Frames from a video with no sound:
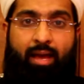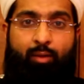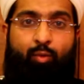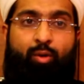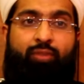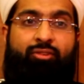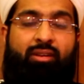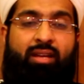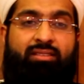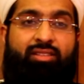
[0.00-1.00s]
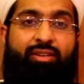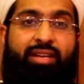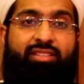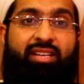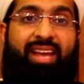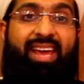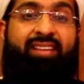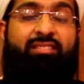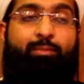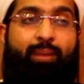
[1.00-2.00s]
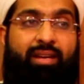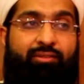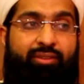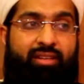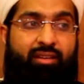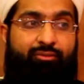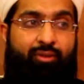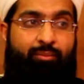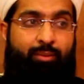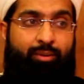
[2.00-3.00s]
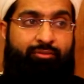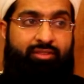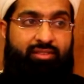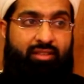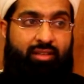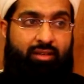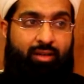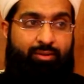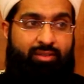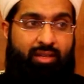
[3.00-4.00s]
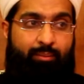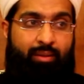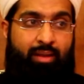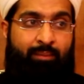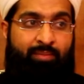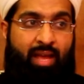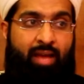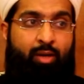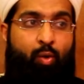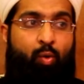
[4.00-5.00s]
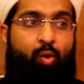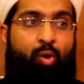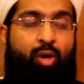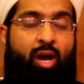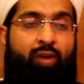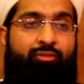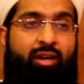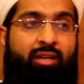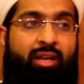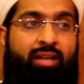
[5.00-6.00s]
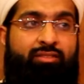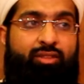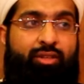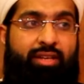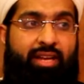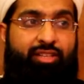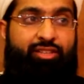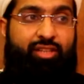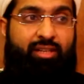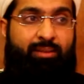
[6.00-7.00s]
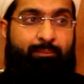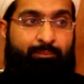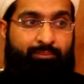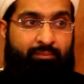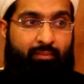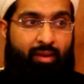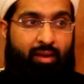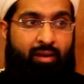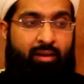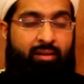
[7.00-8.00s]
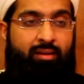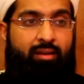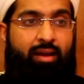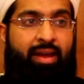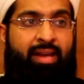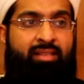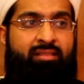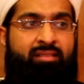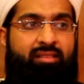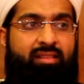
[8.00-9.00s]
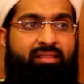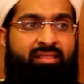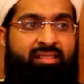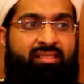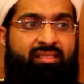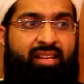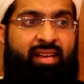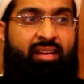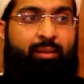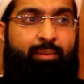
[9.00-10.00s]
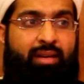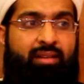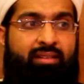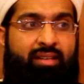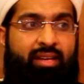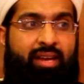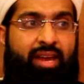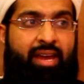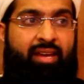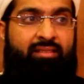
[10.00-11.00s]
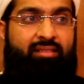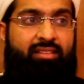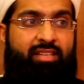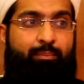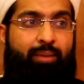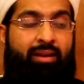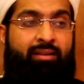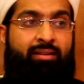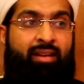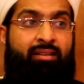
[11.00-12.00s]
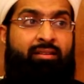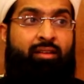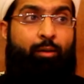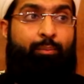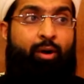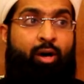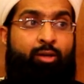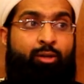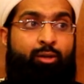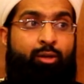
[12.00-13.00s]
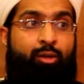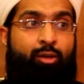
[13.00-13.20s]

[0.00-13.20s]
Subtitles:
and all of Allah's creation is benefiting from the Prophet sallallahu alaihi wasallam. And all of Allah's creation, its sustainability is dependent upon